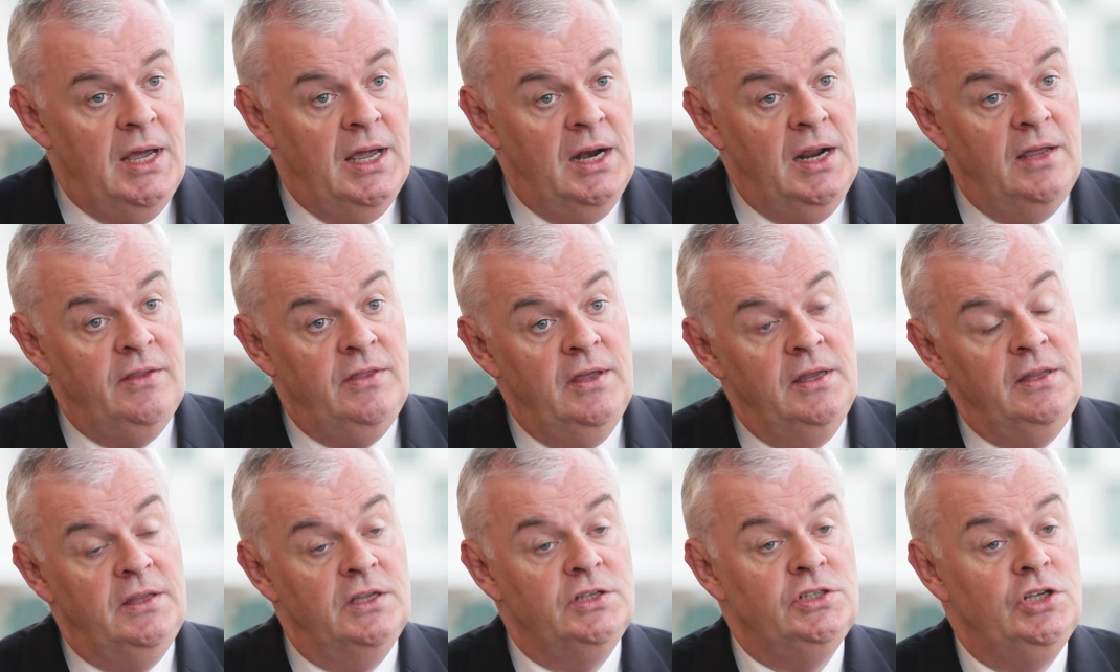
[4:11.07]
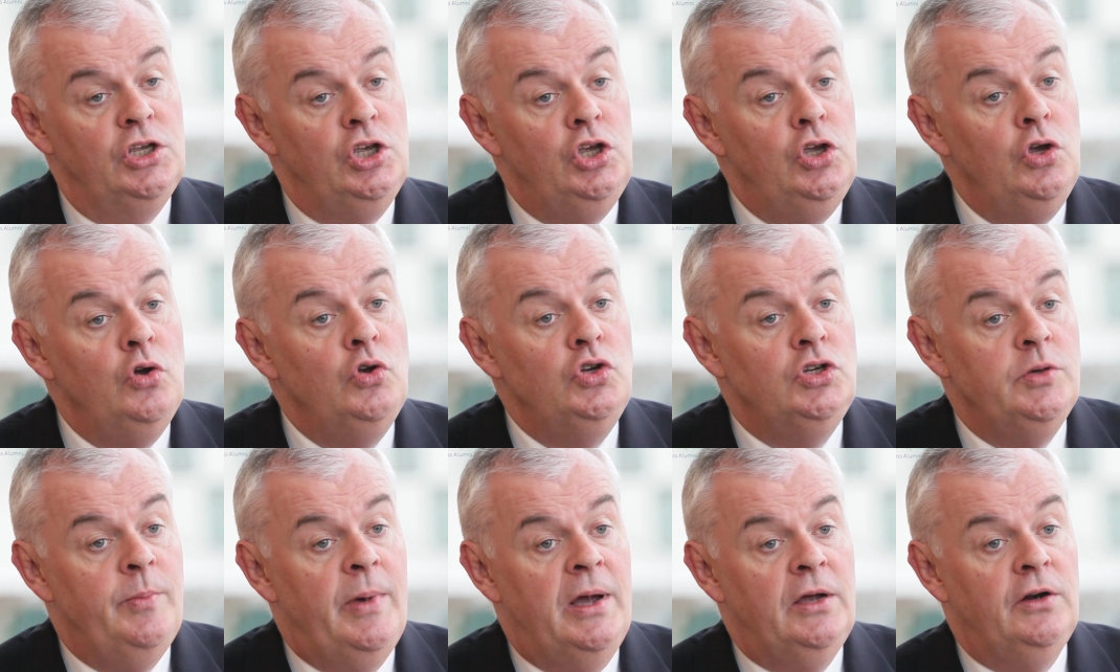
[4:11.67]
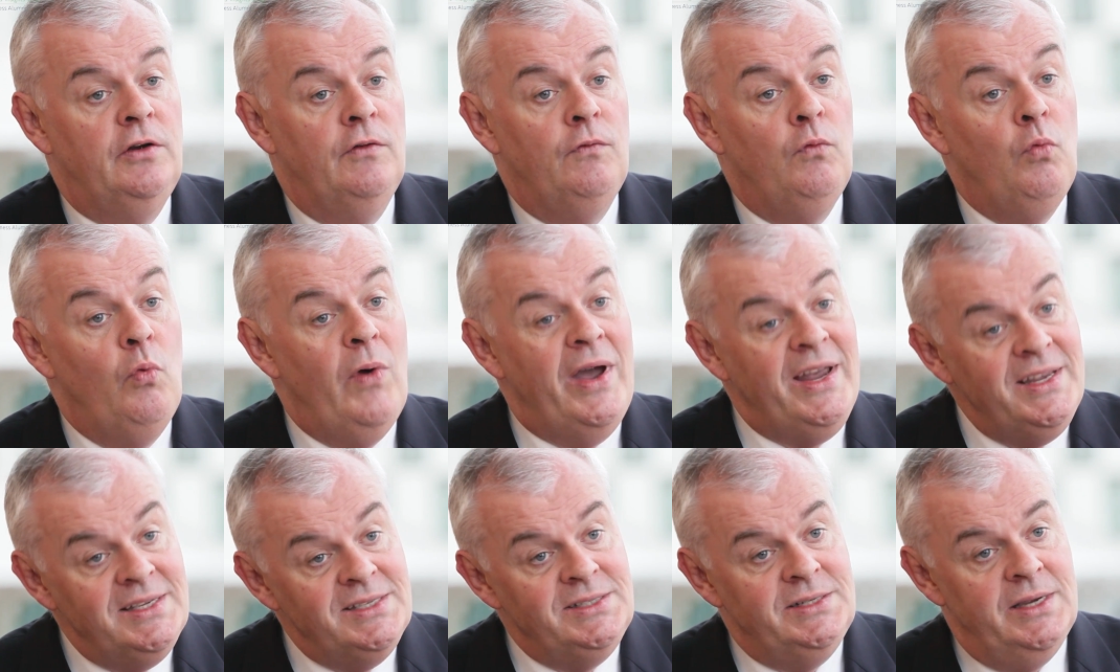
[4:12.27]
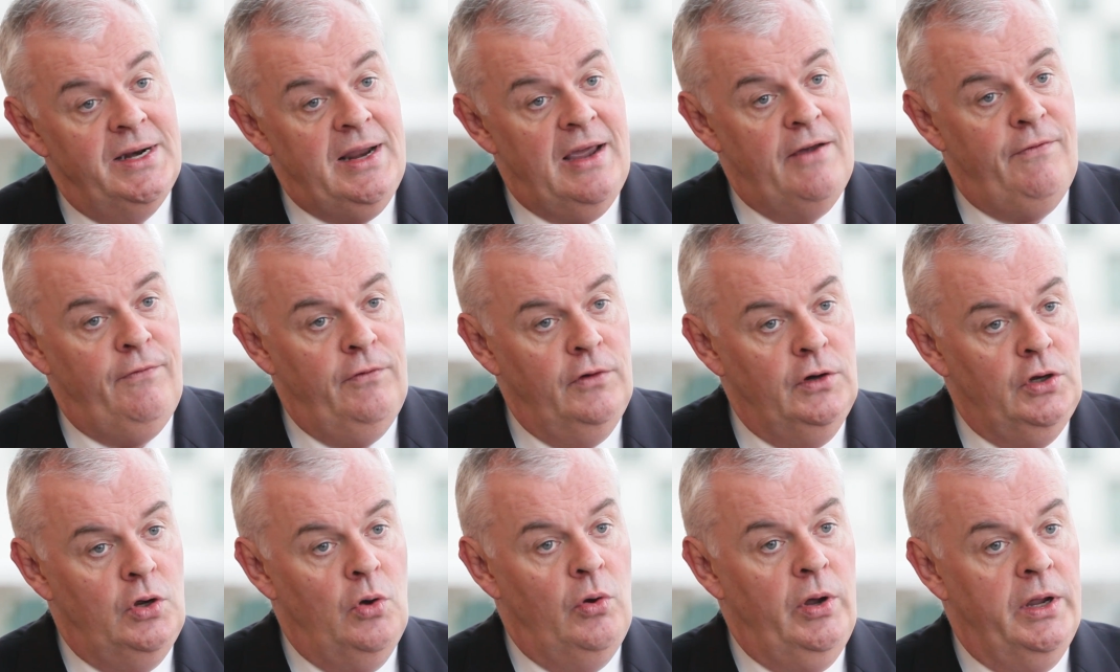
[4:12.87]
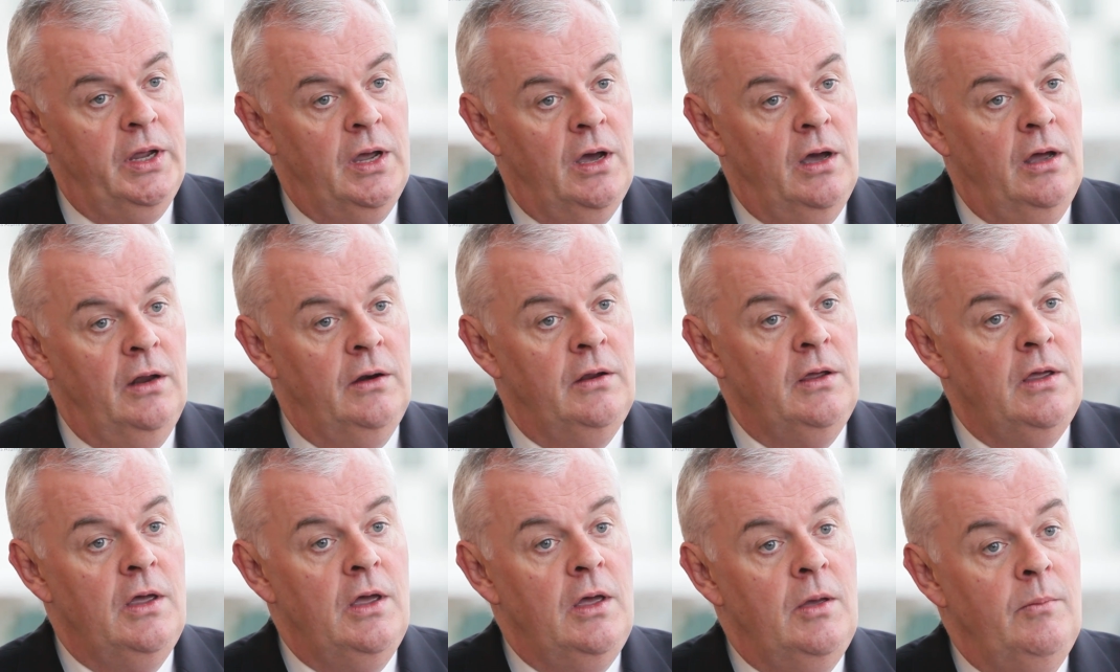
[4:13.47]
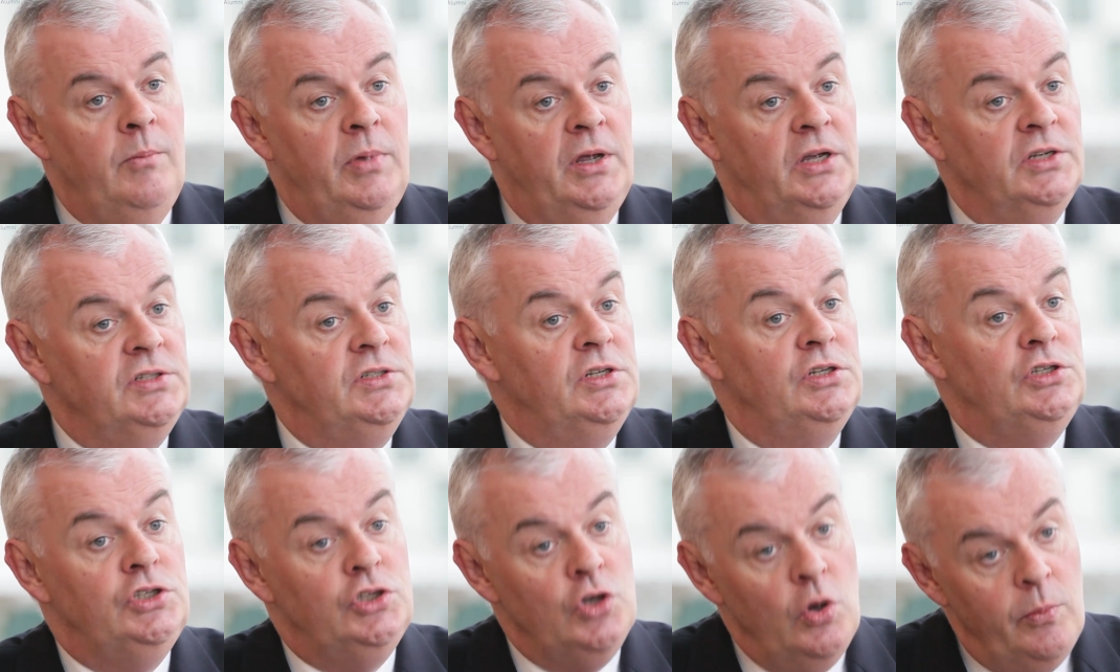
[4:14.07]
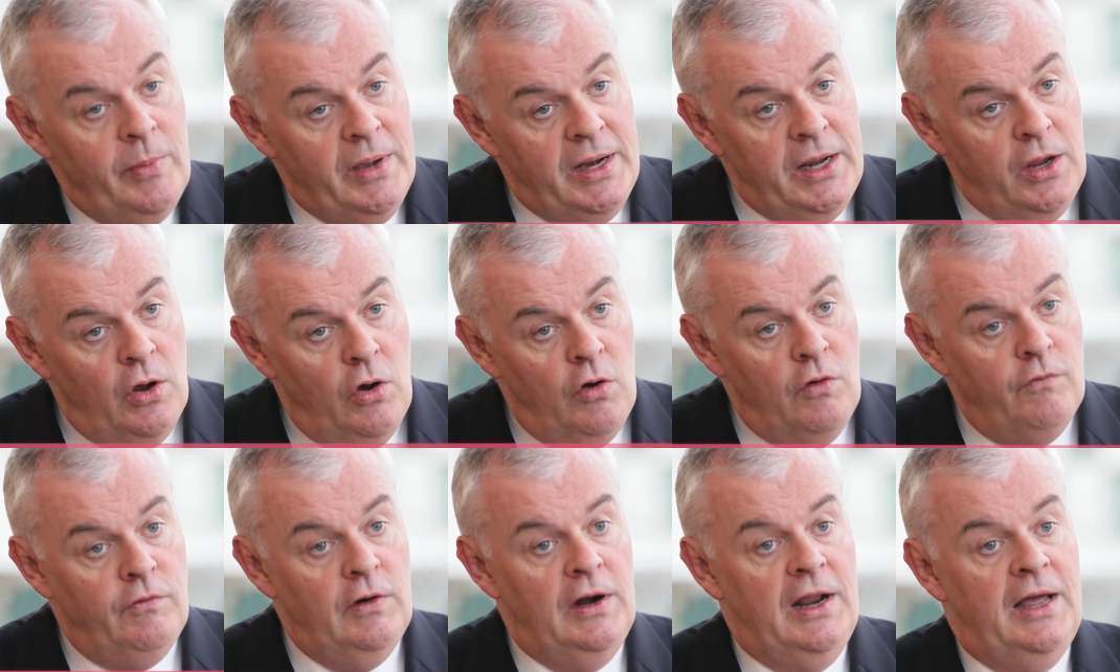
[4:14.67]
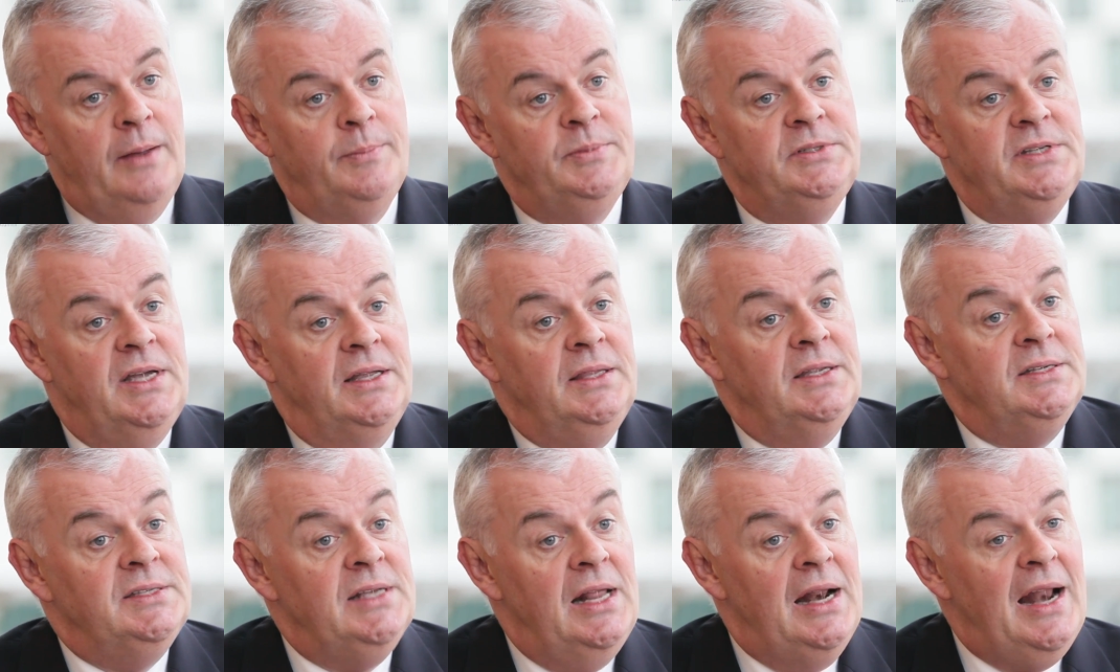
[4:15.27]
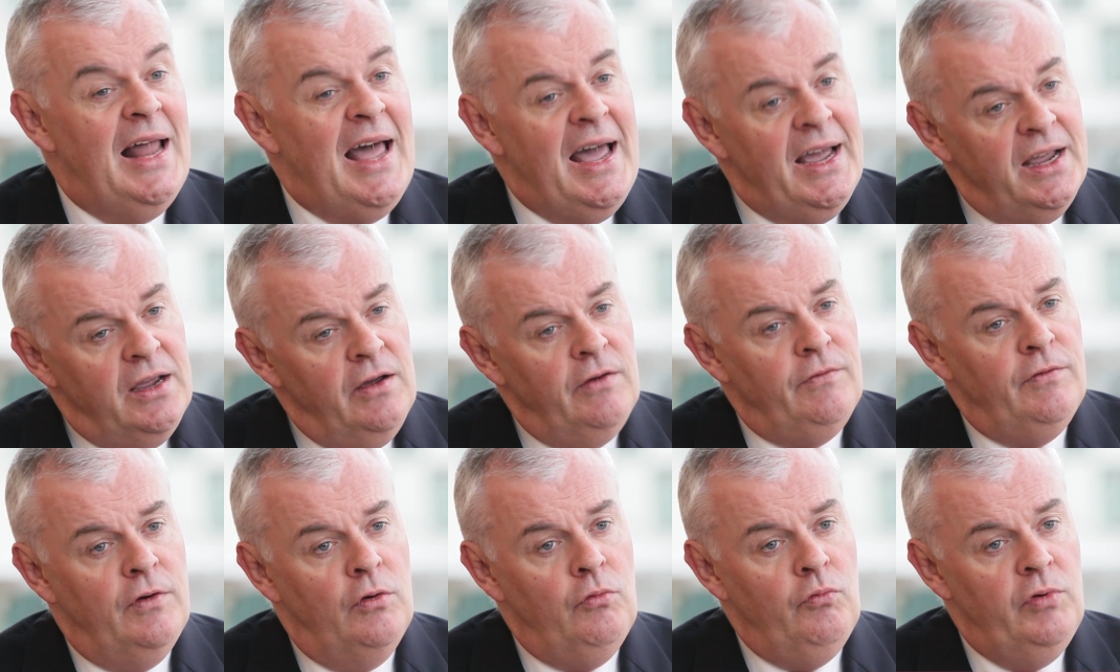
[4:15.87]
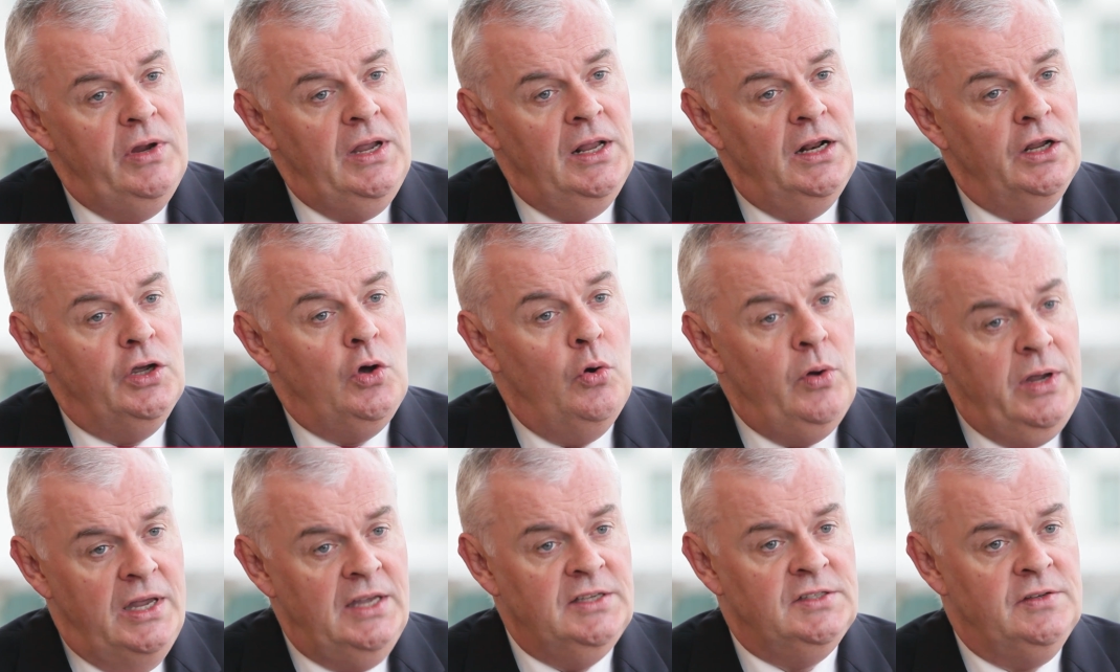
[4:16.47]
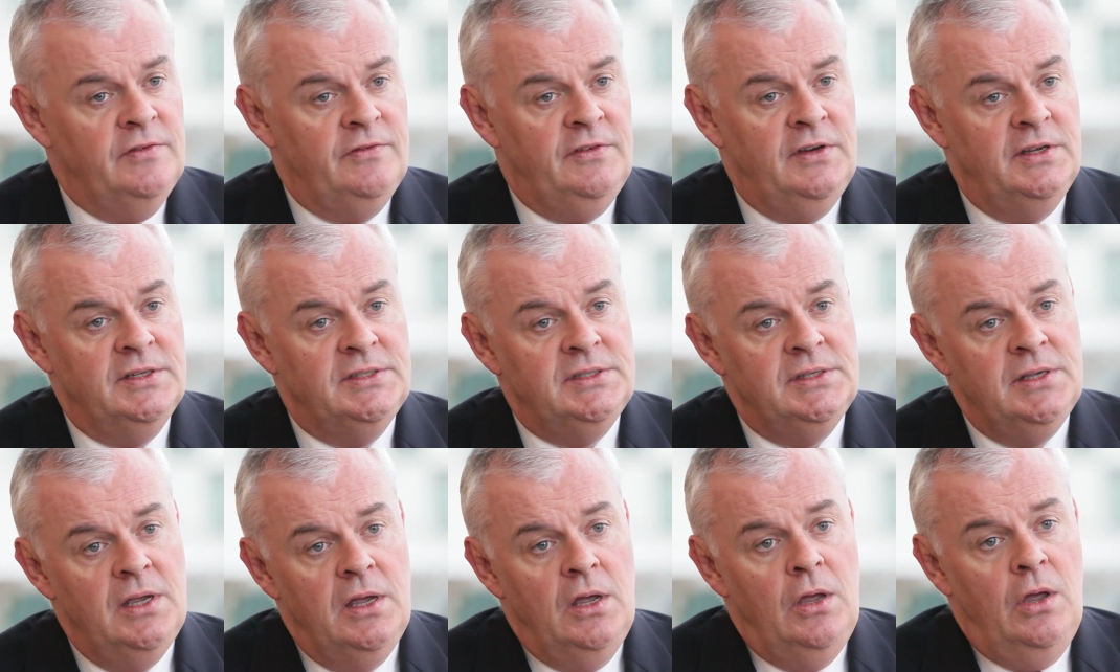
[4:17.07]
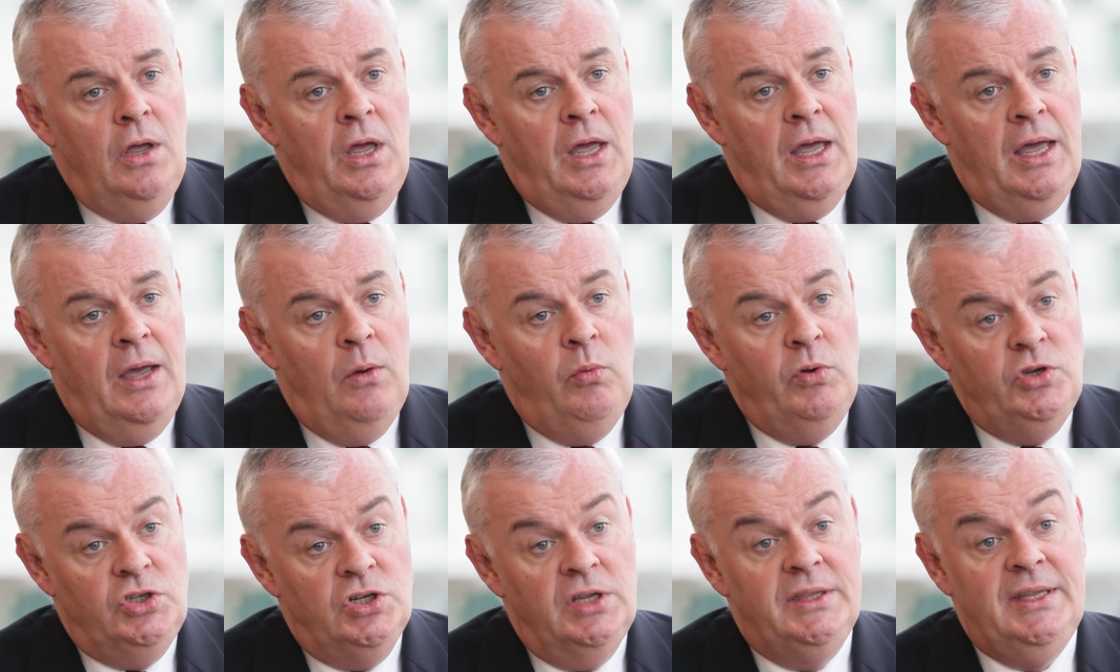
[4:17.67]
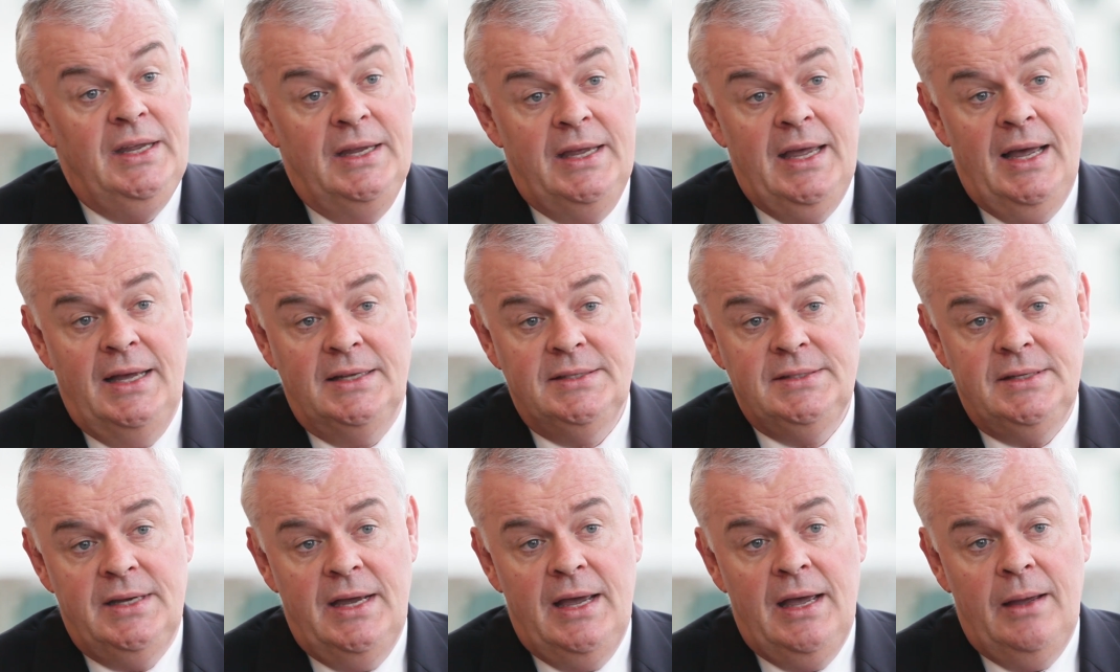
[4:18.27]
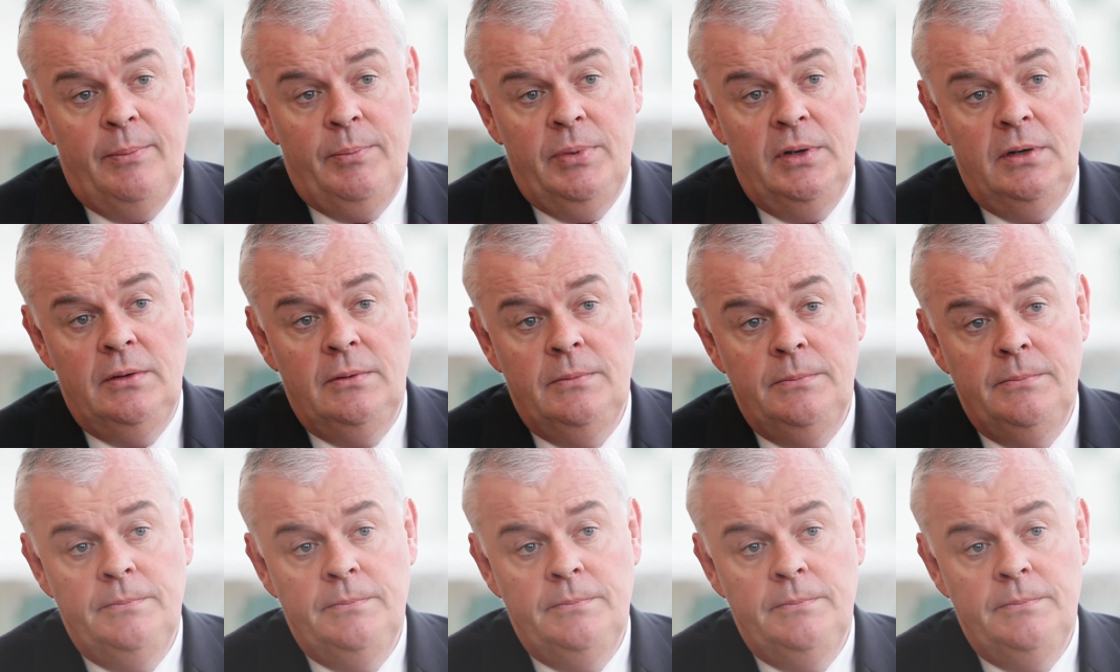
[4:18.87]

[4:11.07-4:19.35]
And I think there's a huge amount of wasted effort going on because there's so many overlaps and there's a lack of a real cohesiveness, which I think has to happen.